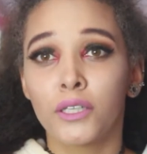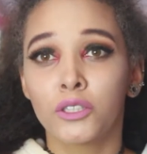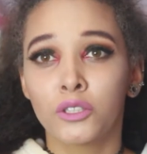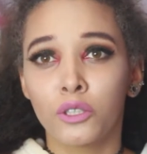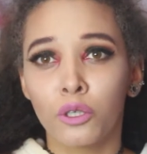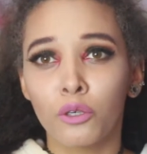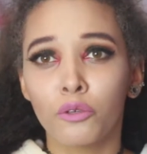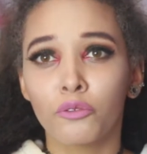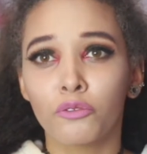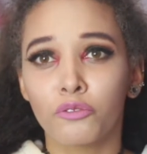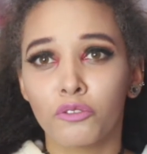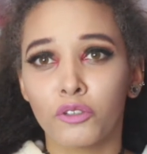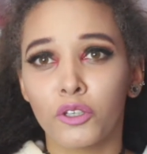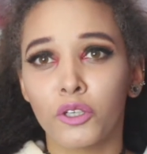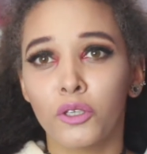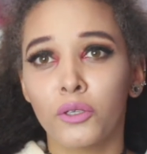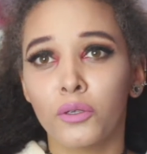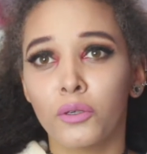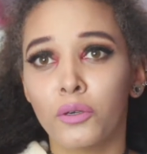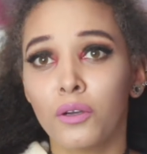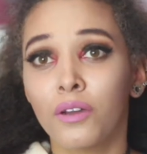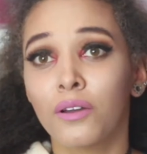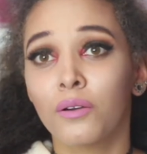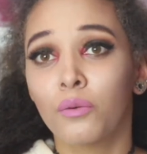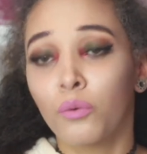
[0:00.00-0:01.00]
talk
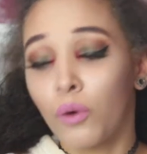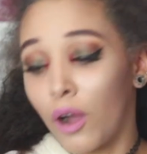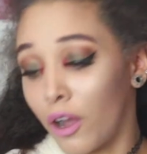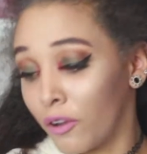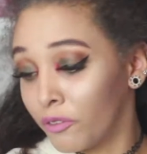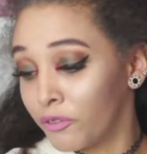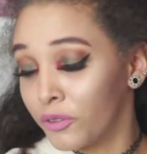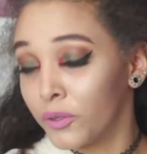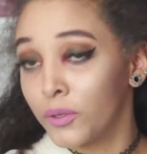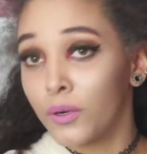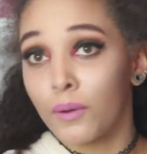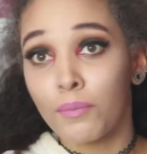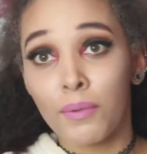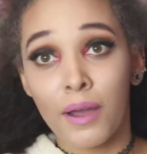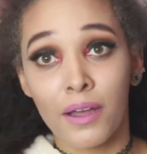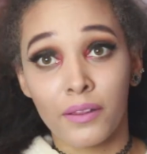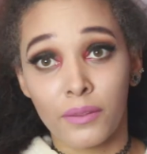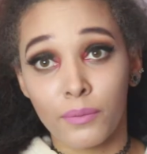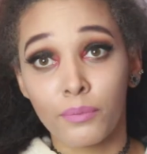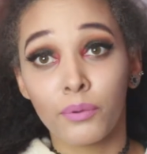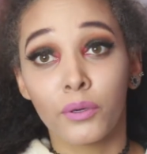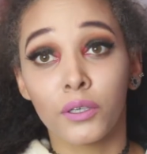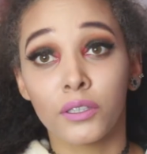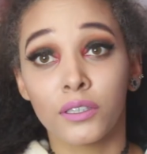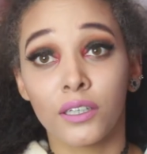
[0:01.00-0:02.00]
through what I thought about
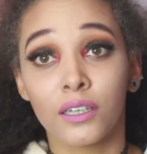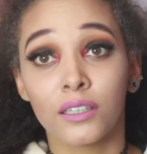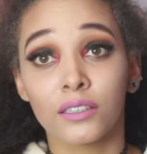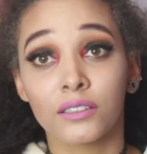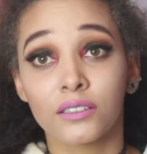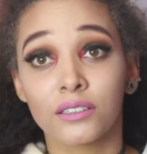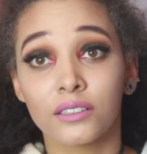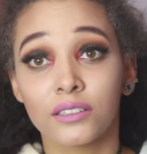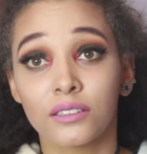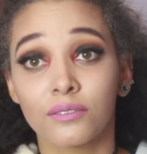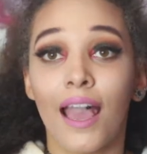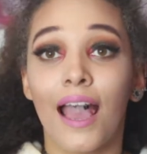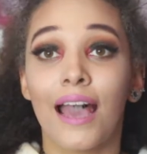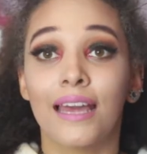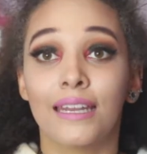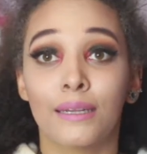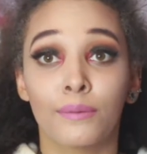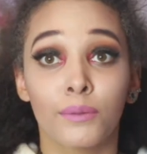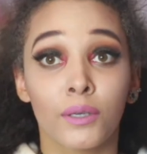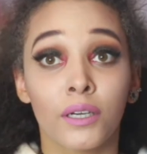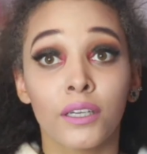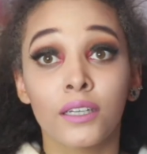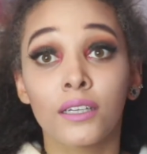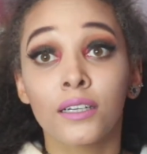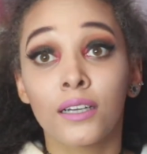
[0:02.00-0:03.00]
the products. And I'm
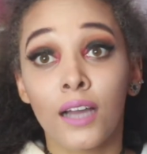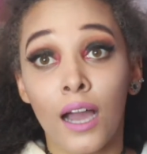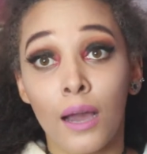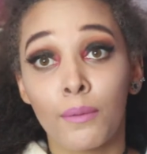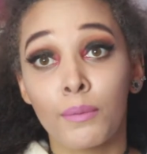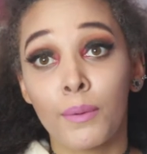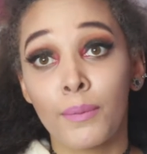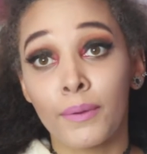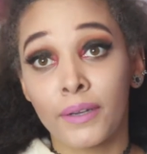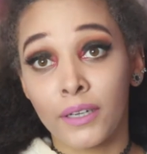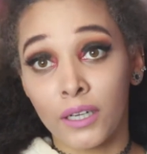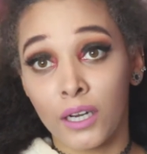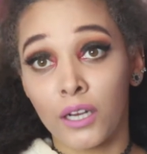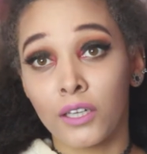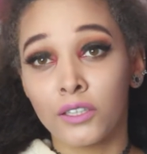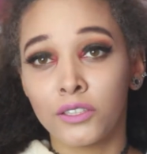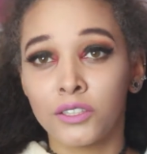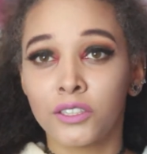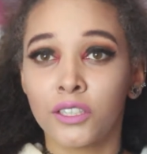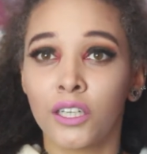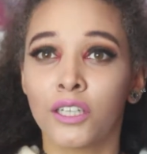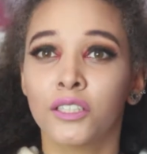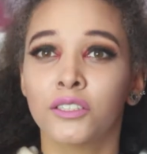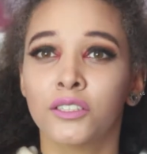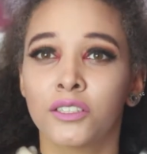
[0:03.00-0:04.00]
going to come a bit
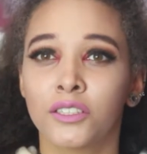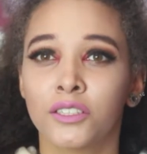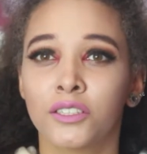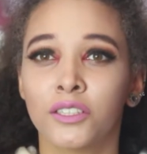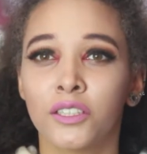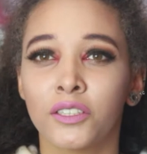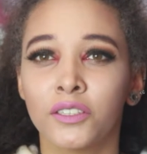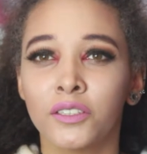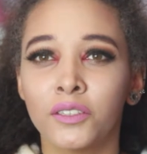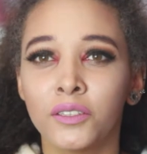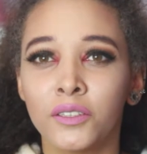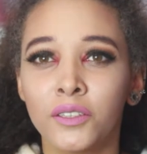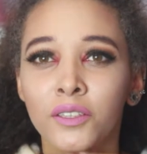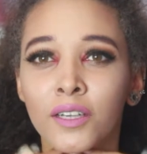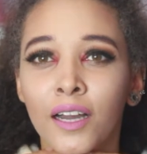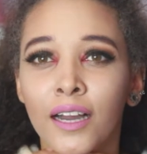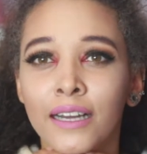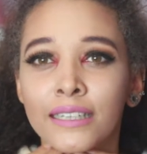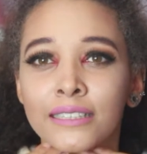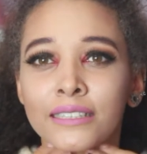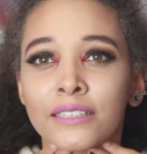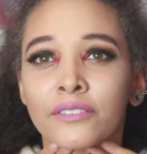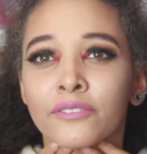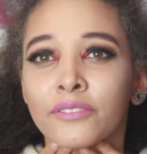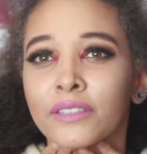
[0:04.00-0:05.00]
closer just so you
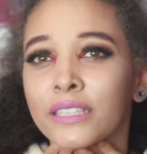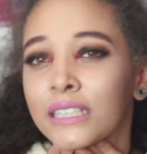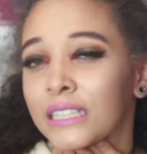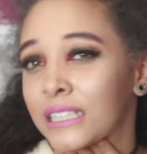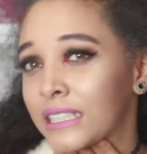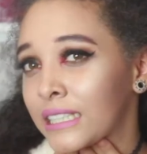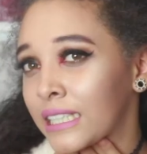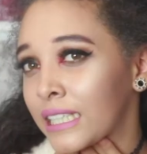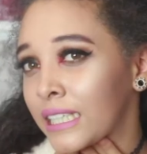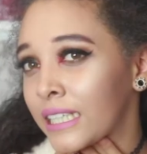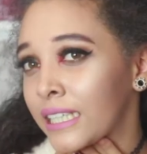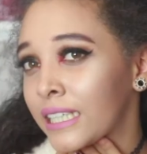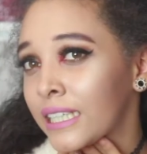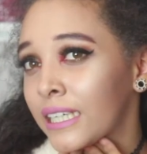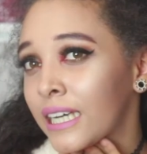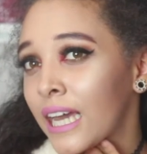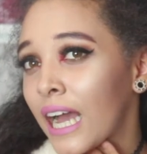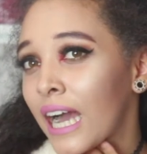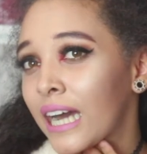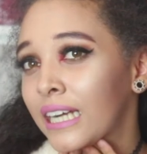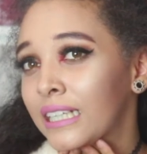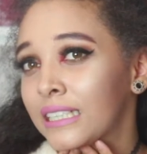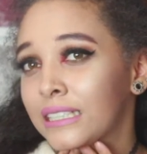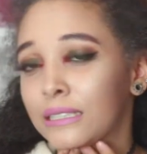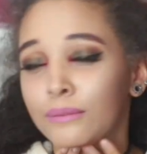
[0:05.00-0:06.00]
guys can really see
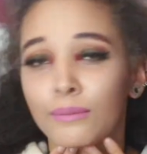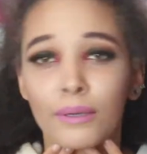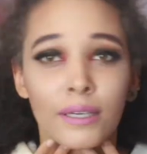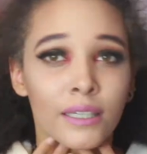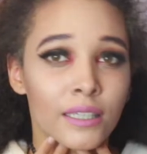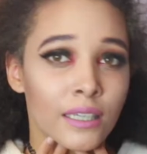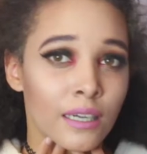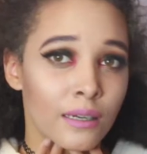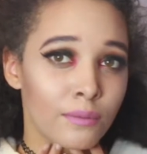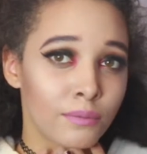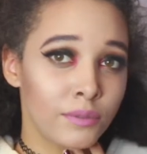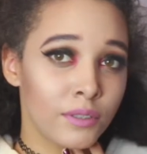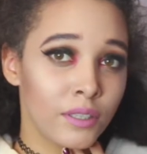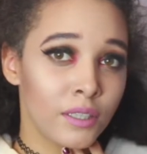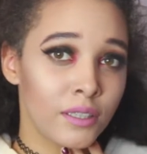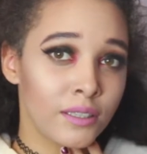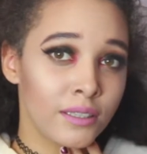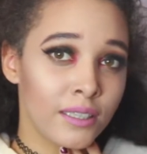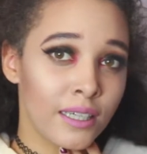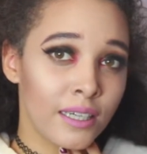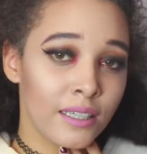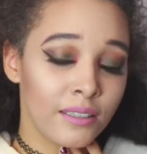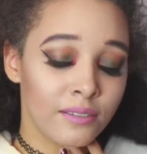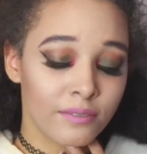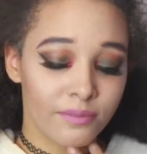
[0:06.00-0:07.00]
how this makeup turned
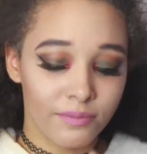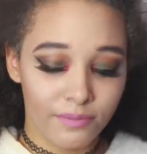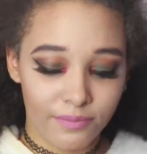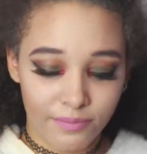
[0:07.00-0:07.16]
out.